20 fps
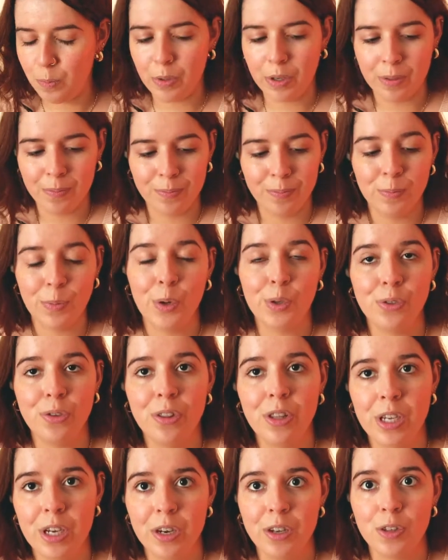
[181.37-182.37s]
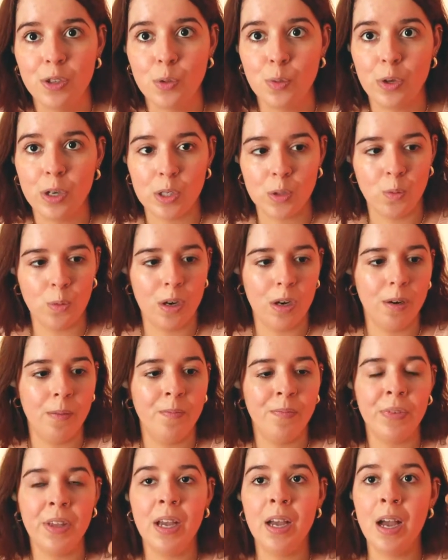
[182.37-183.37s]
but most of the year this works well.
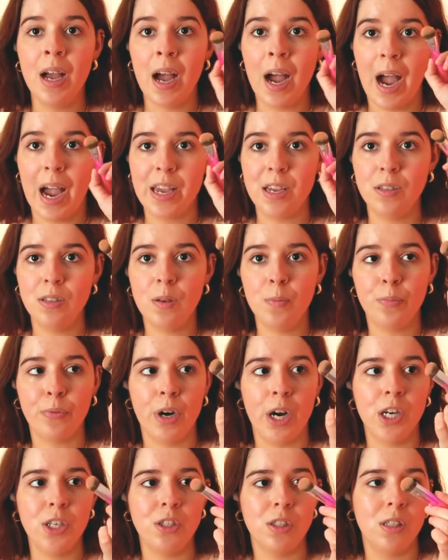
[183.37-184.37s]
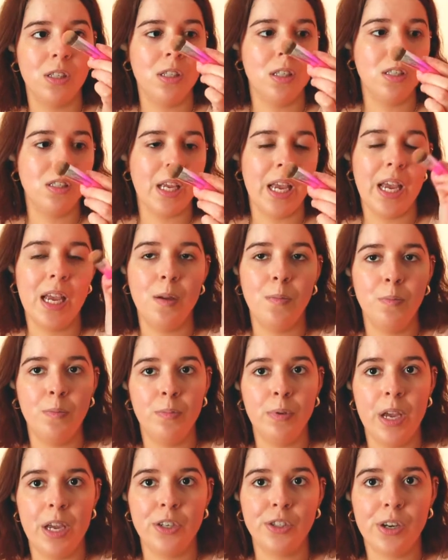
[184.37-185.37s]
I use a brush. This is a
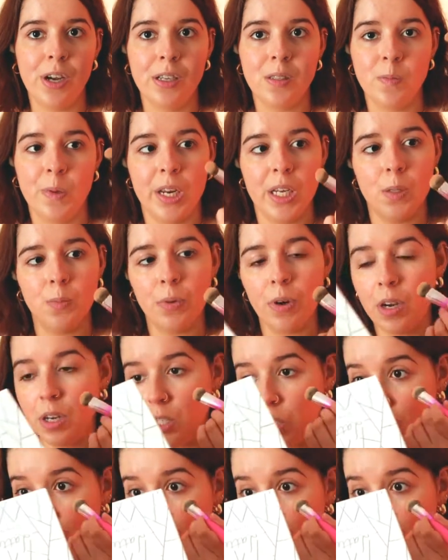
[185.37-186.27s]
BH Cosmetics brush,